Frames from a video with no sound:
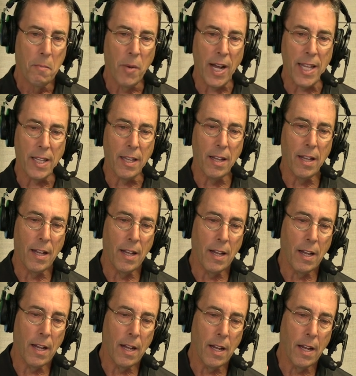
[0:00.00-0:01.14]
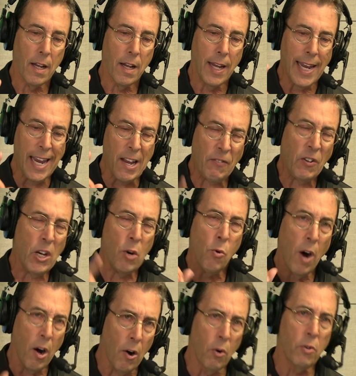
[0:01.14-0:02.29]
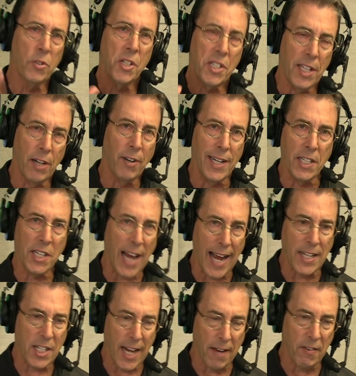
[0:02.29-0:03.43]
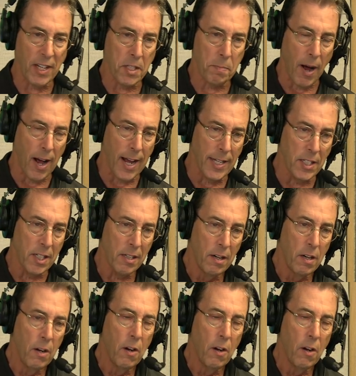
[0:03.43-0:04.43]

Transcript: But if you hold Series I savings bonds